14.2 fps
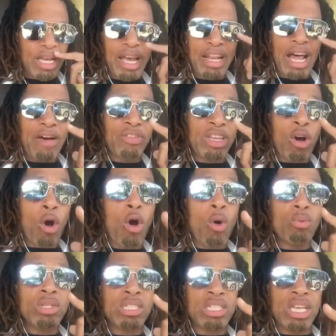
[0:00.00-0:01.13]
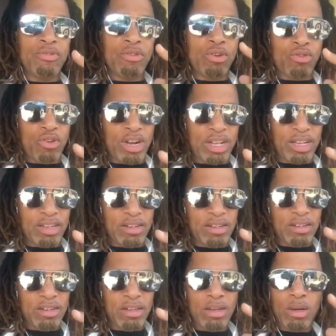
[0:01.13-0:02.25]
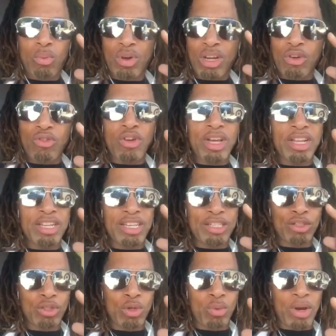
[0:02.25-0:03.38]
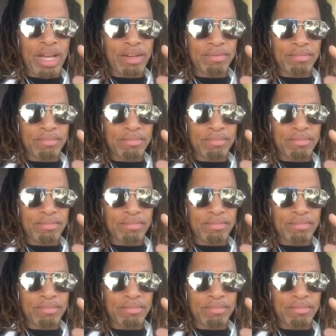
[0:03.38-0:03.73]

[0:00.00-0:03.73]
And I've always give credit where credit is due at.